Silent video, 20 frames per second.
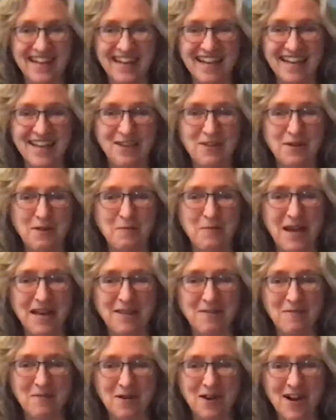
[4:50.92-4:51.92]
You could make
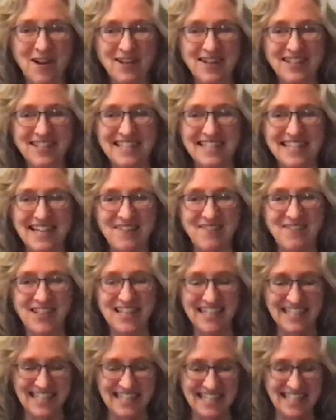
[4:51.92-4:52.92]
them for all your
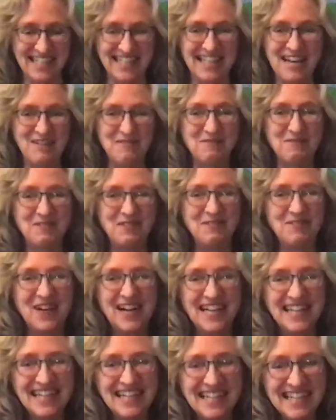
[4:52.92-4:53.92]
stuffies. That would be fun.